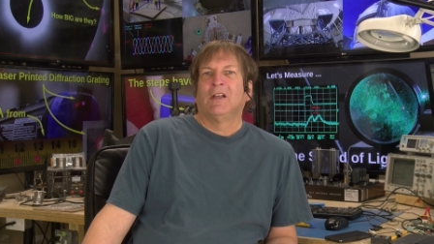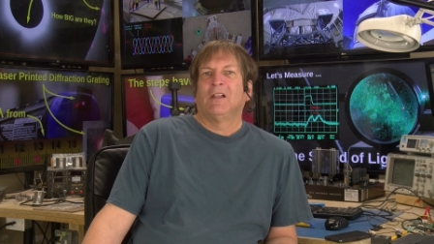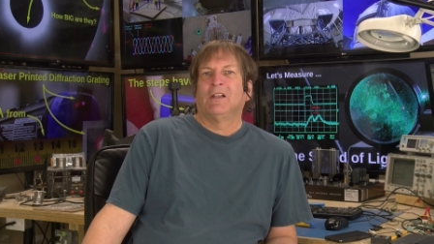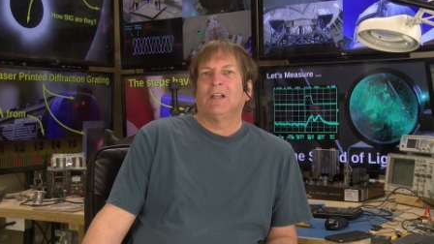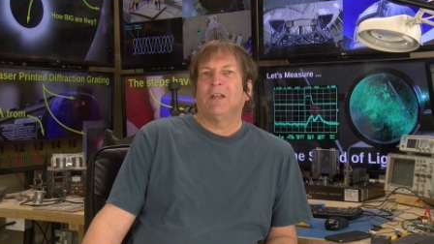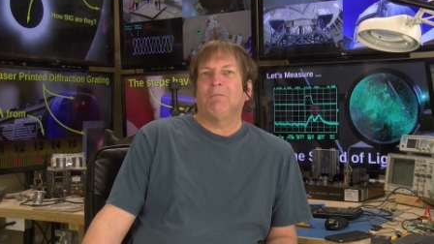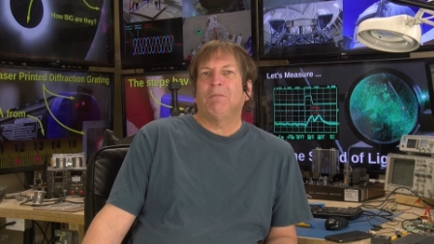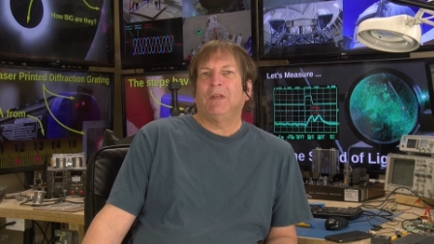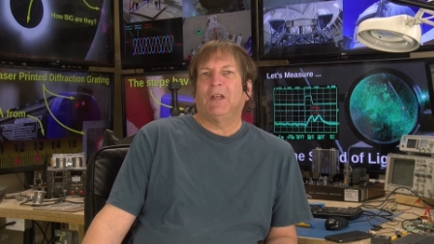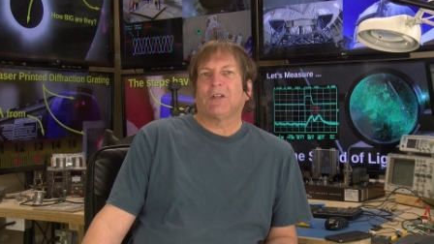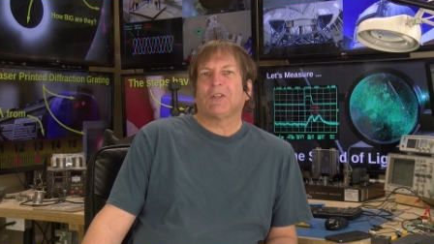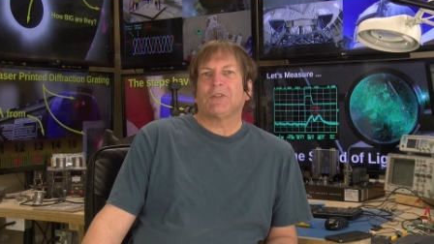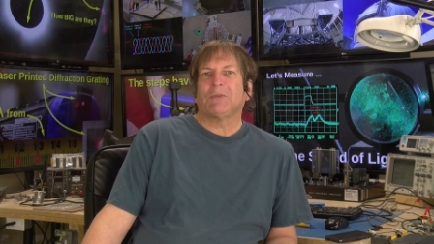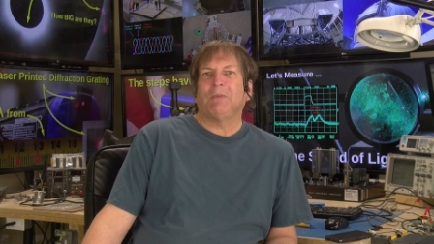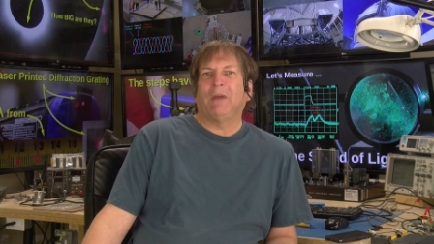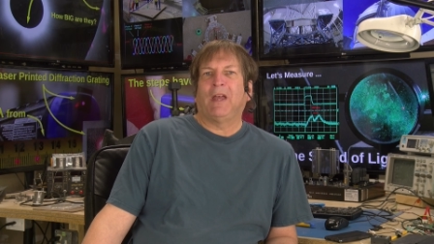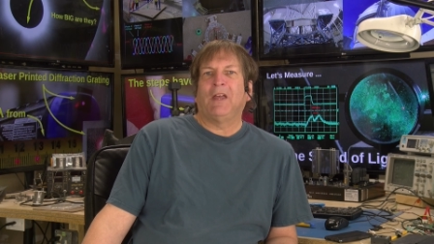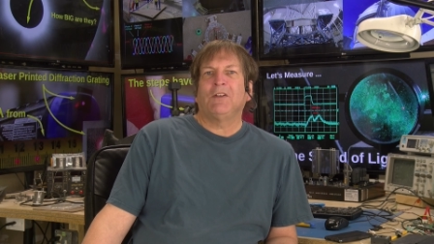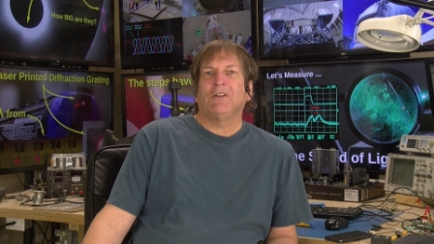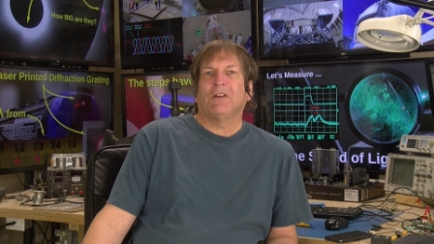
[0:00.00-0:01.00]
Let me
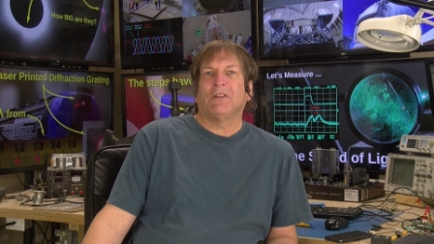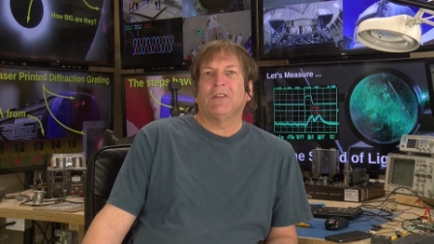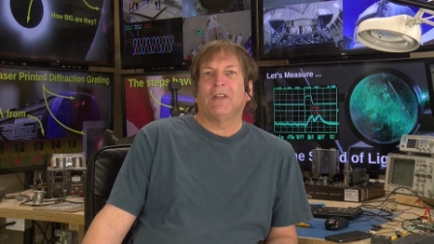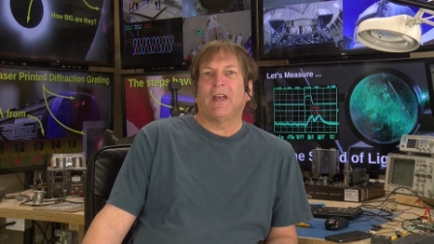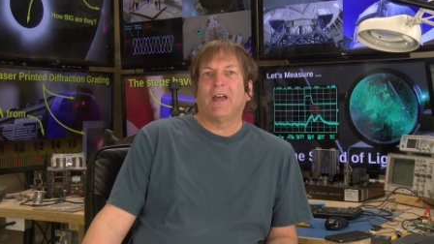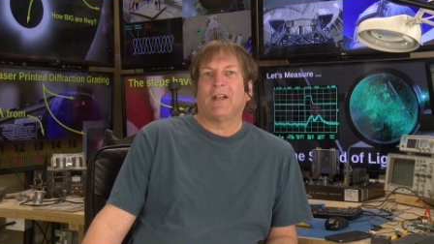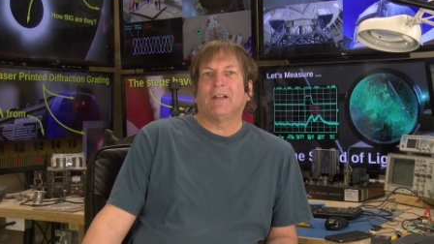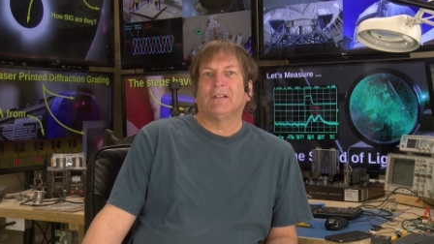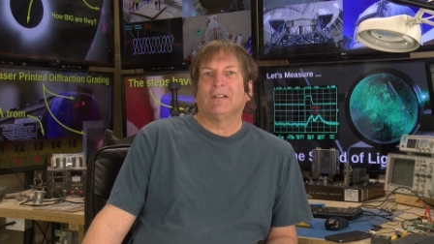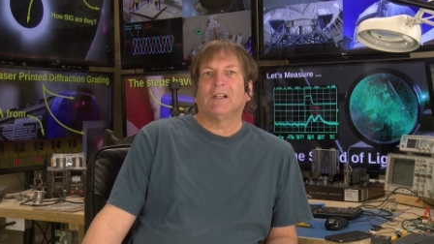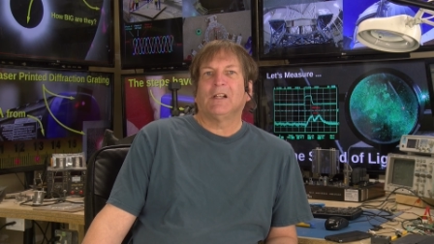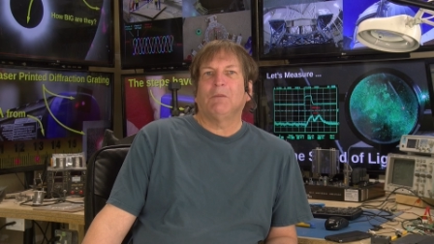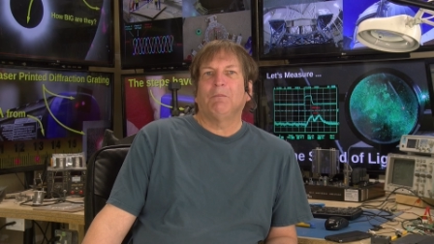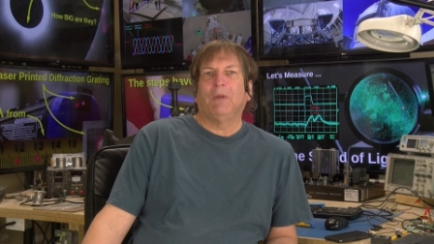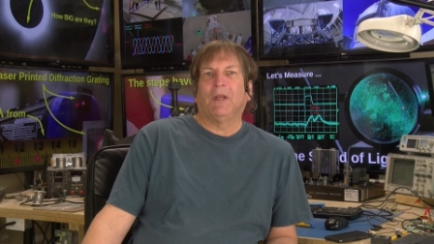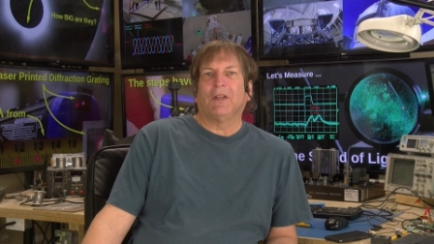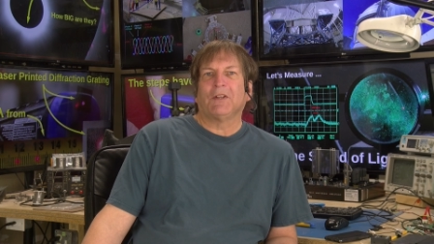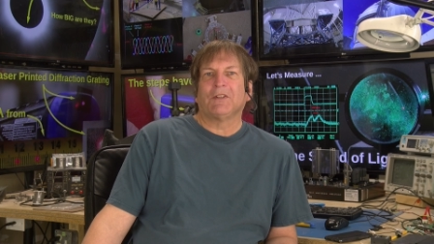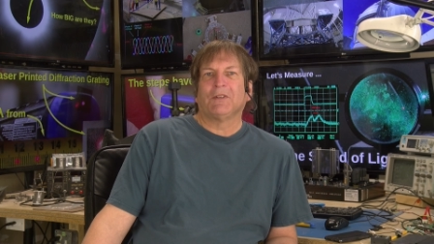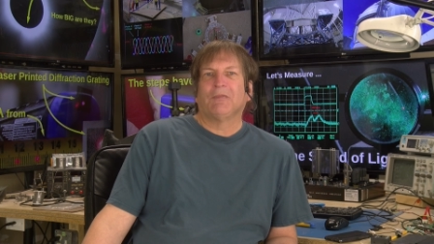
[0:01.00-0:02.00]
expand on that a little
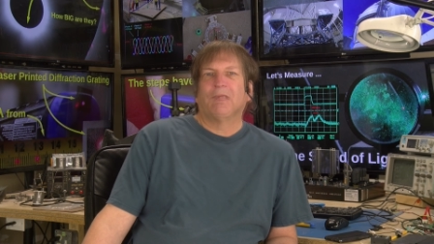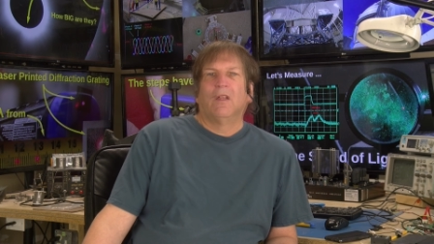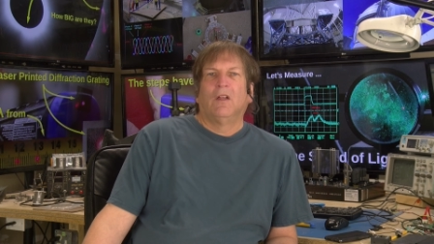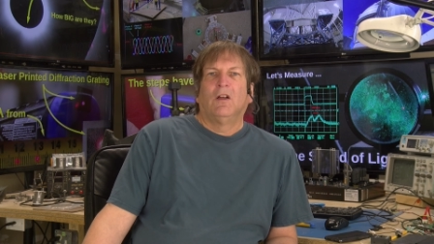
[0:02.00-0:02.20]
bit.